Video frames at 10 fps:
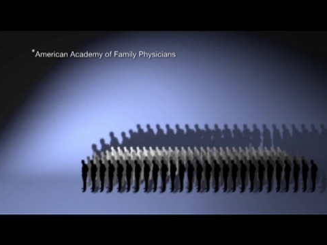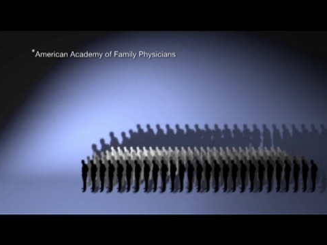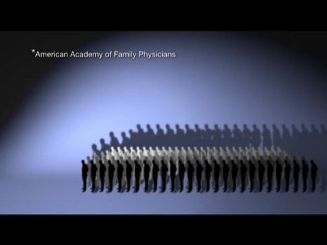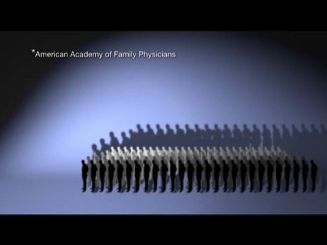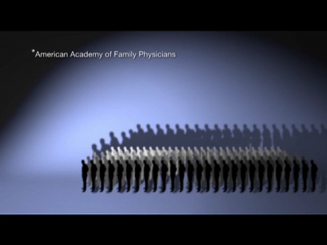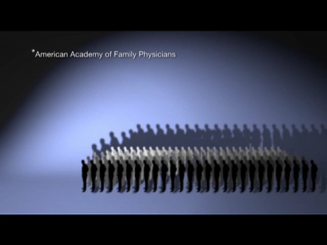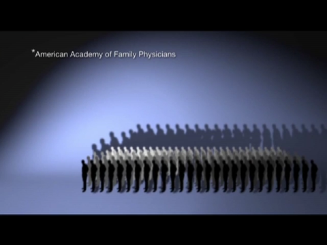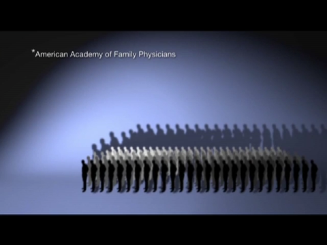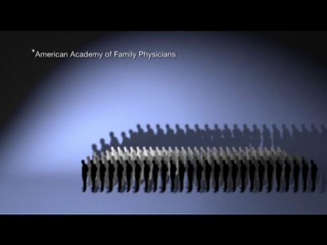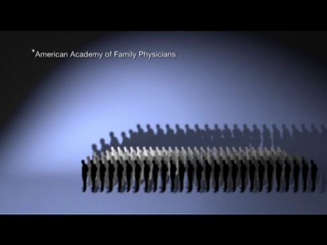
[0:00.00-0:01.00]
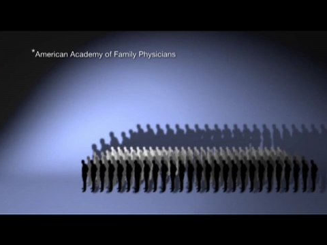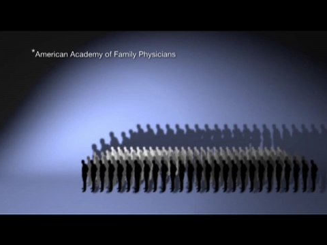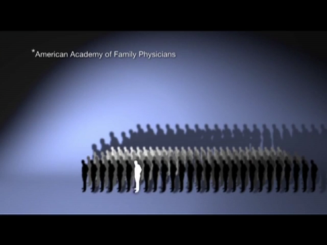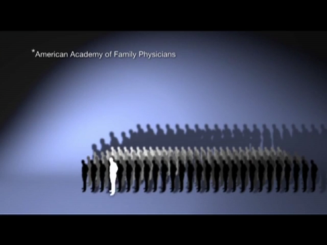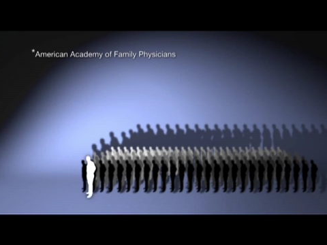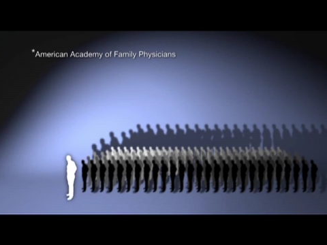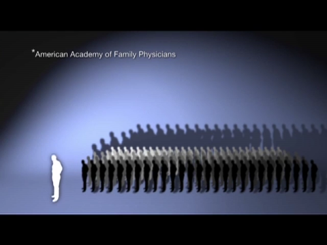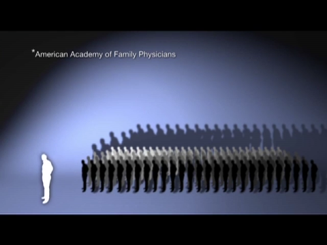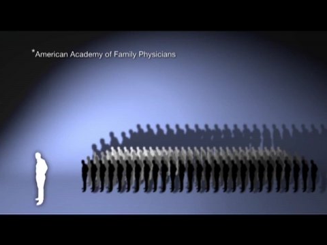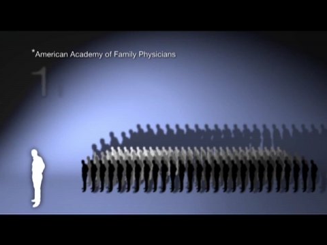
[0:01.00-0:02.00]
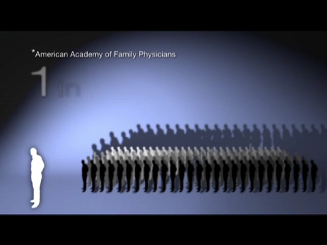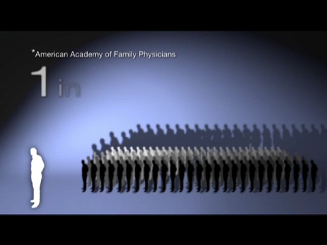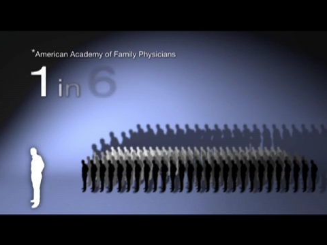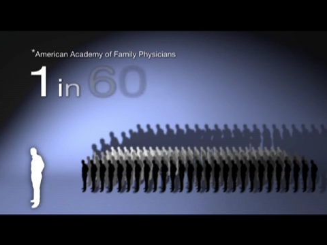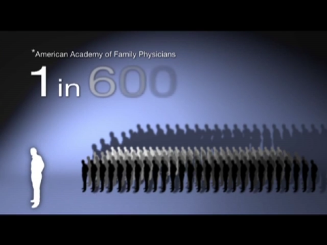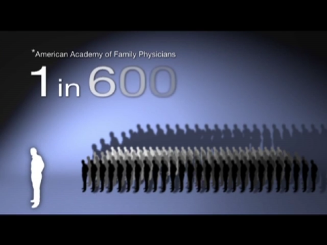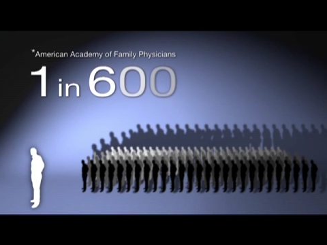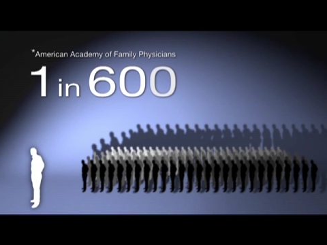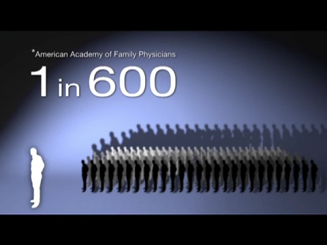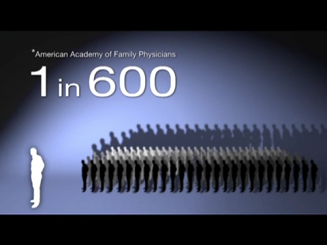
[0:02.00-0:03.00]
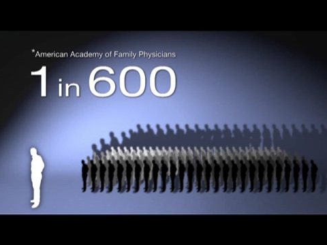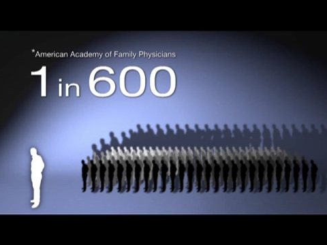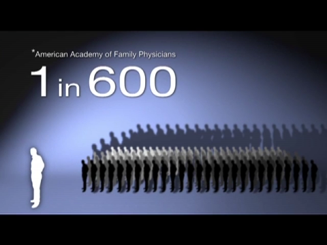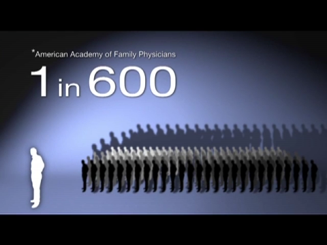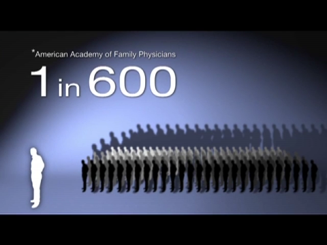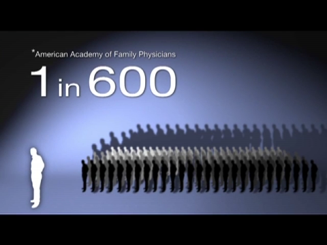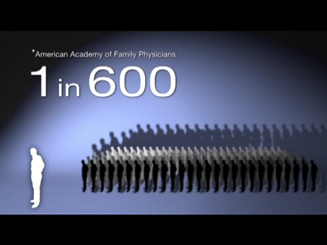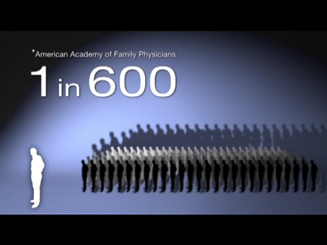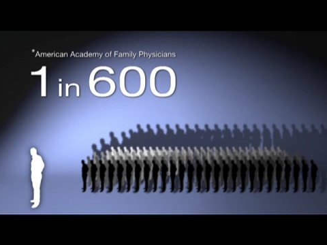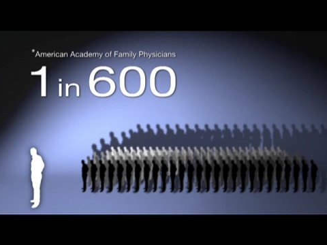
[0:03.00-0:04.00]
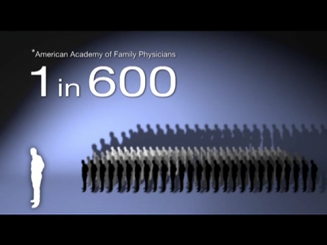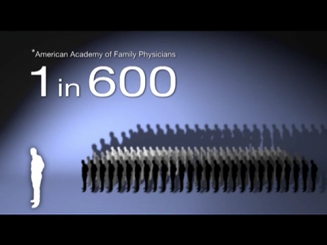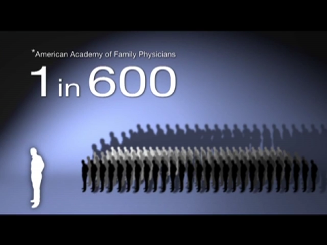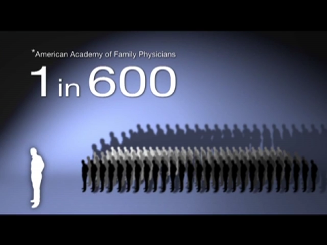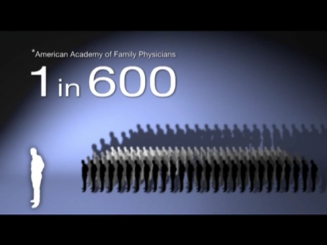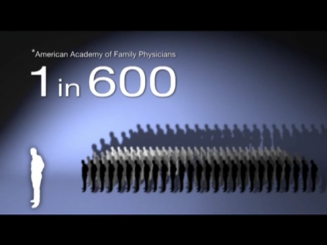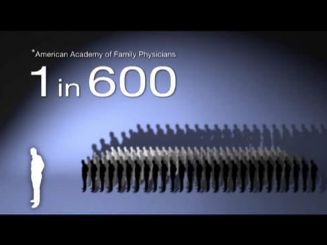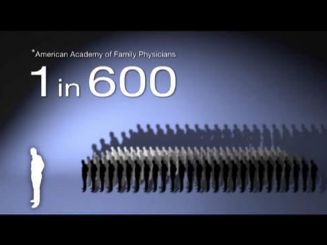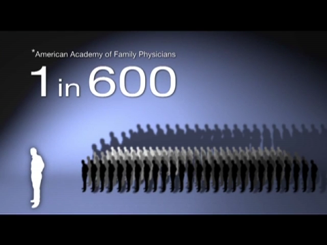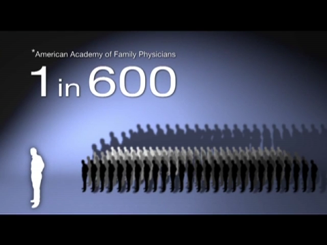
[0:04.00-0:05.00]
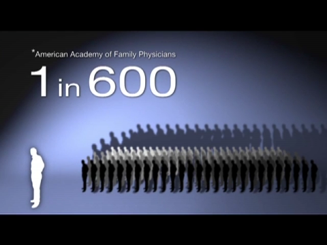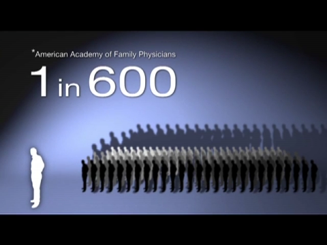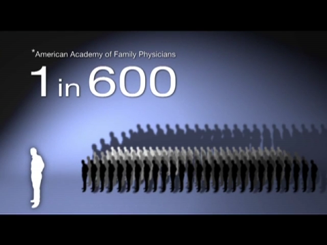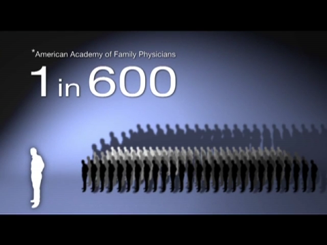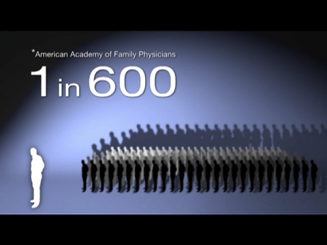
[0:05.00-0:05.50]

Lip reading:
[unreadable: no face in view]